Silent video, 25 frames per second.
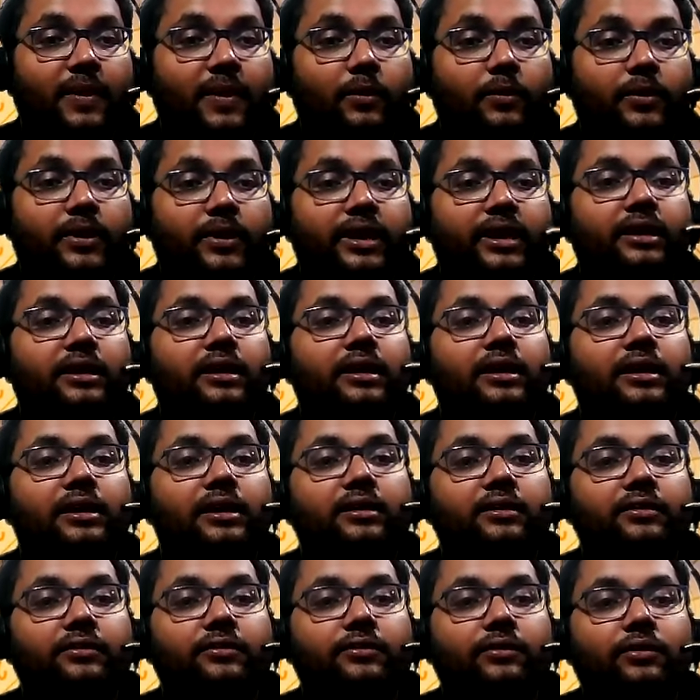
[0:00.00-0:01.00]
Okay,
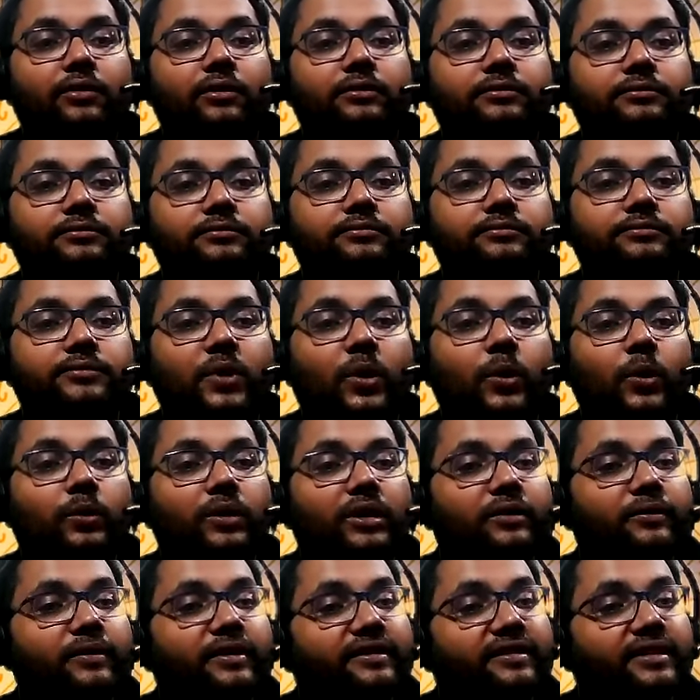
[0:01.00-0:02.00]
so
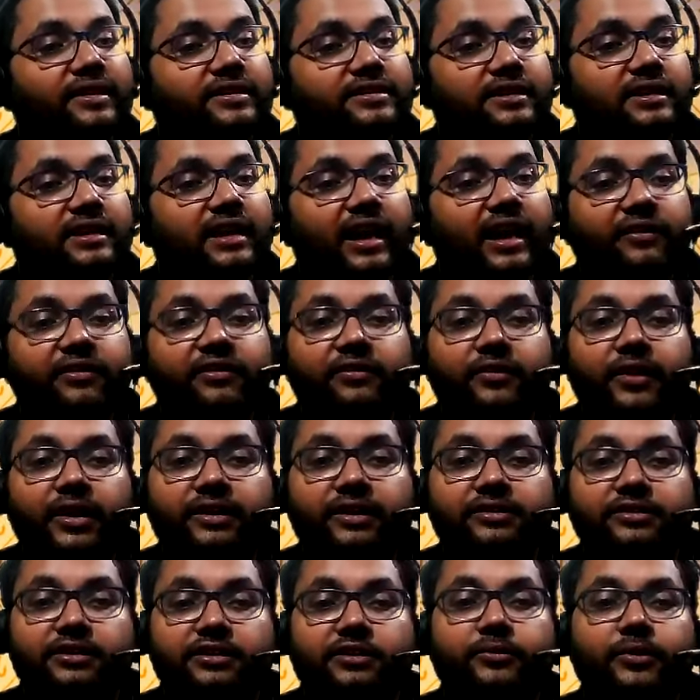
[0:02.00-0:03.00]
only with such a life
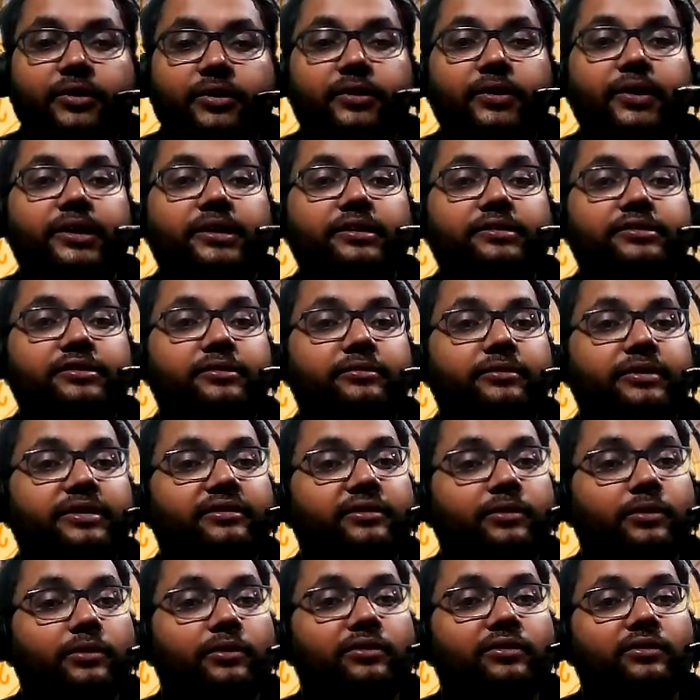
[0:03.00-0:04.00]
strategy will your energy
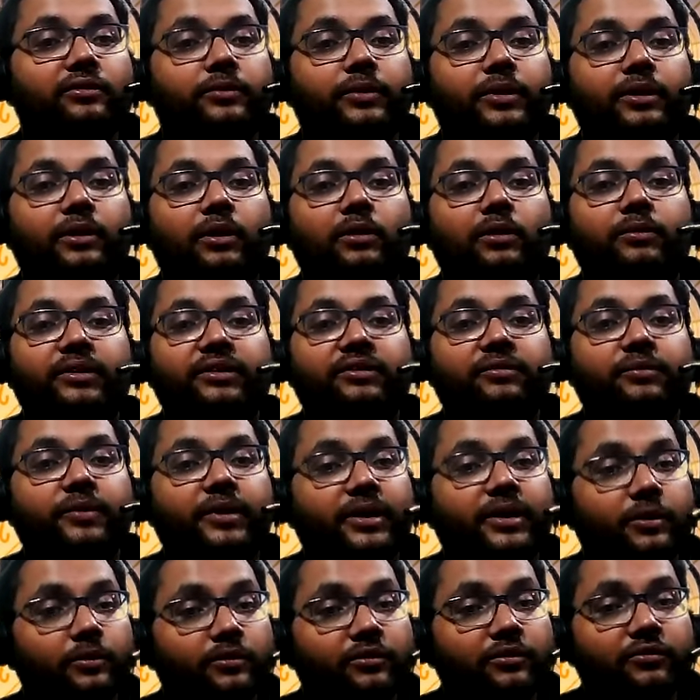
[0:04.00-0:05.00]
resource will always be
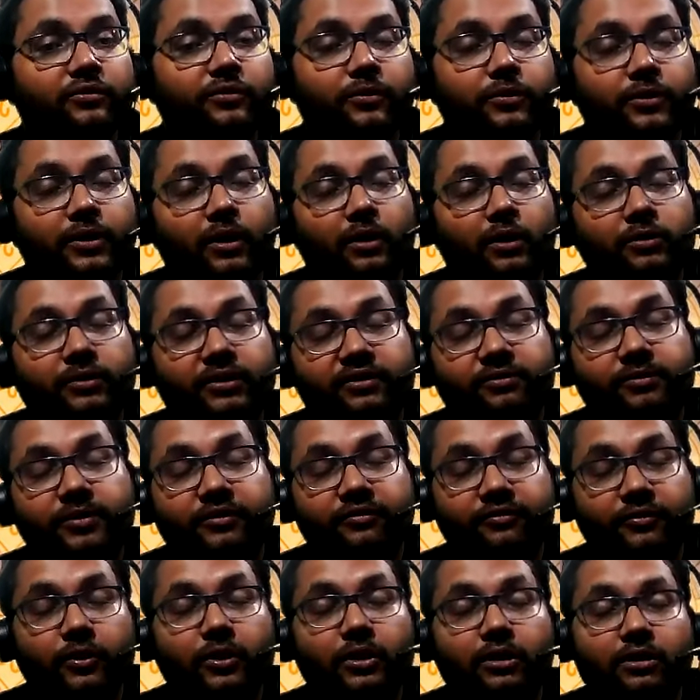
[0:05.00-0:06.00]
use will always be
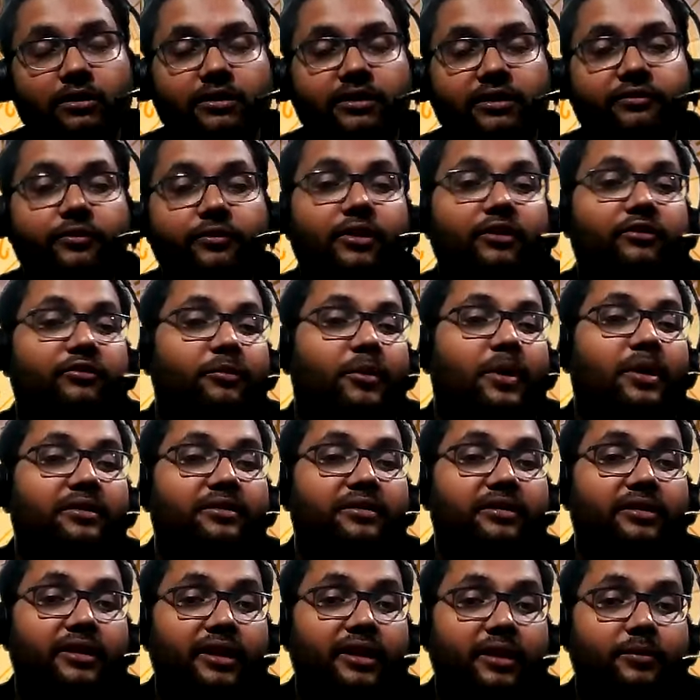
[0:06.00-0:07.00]
full if you have
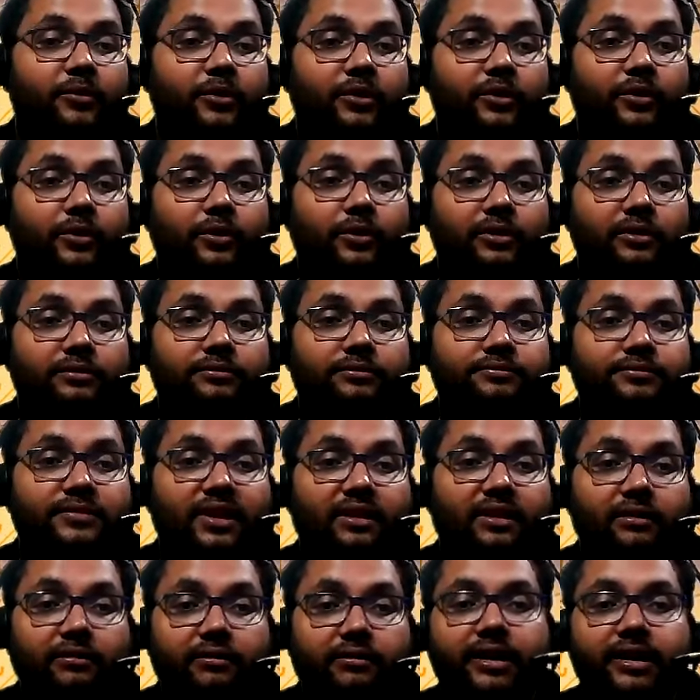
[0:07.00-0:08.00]
Mars and Capricorn
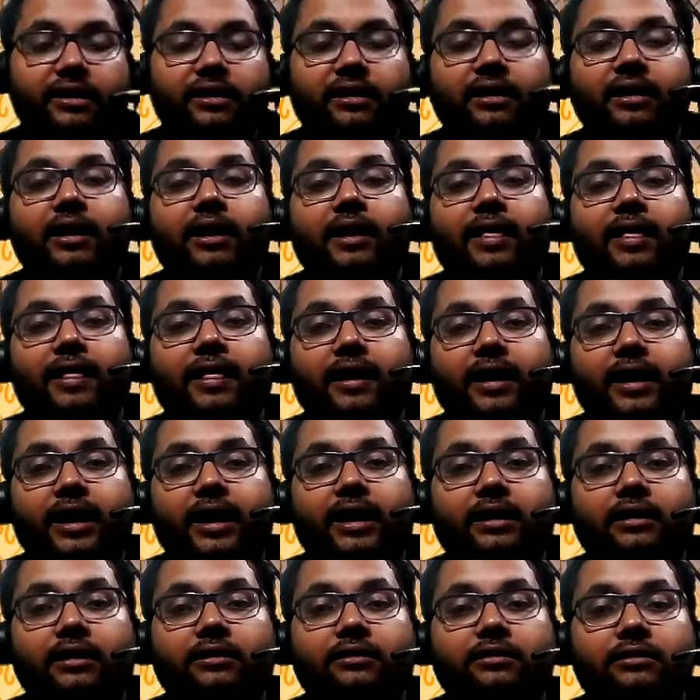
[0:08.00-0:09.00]
right
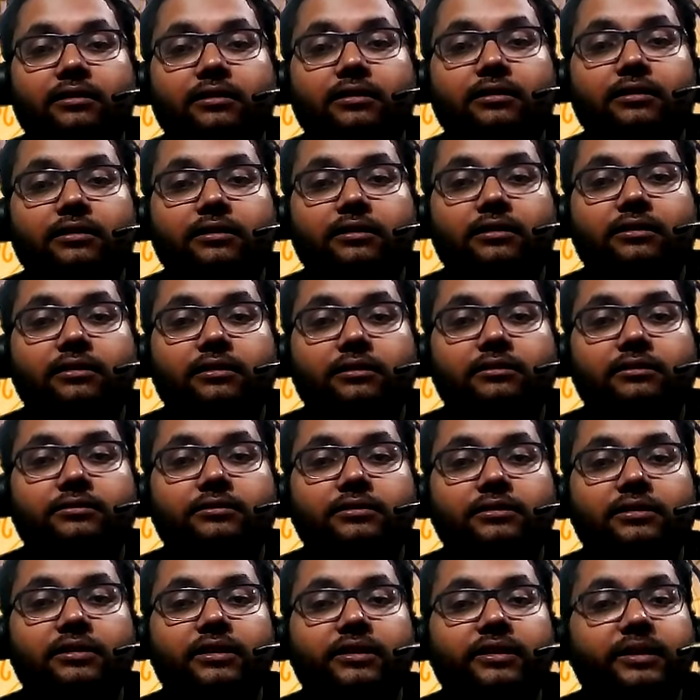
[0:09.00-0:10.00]
and uh,
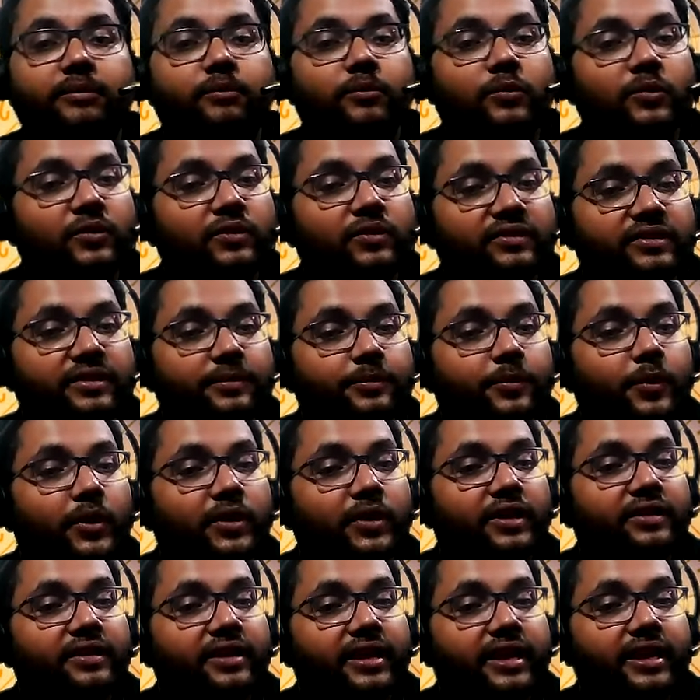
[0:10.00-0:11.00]
the th- most
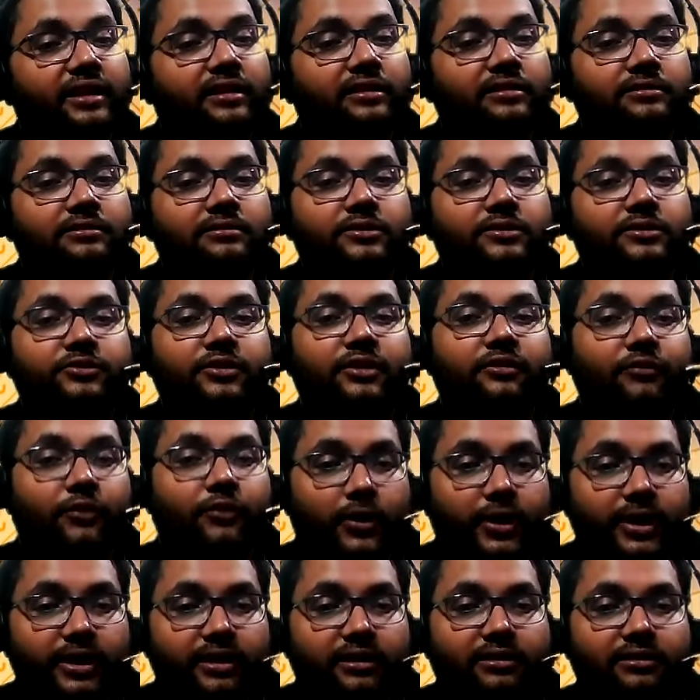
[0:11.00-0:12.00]
important thing to
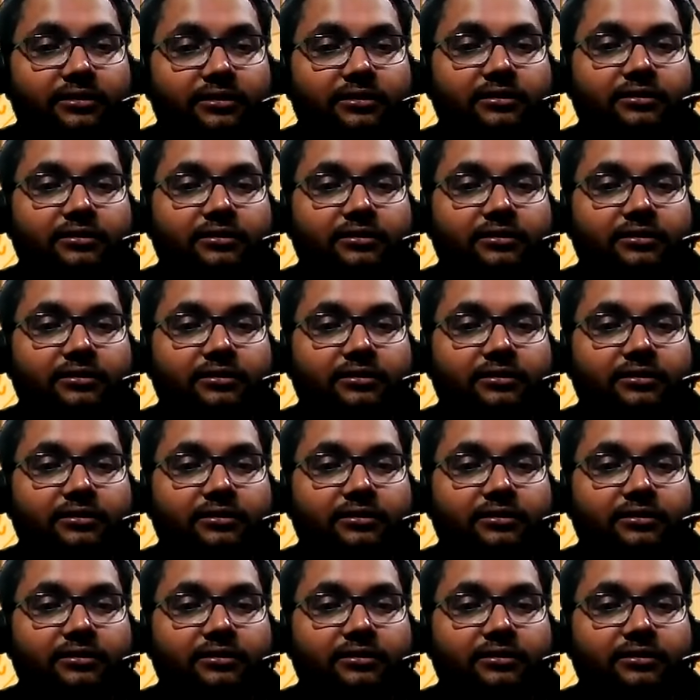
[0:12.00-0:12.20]
avoid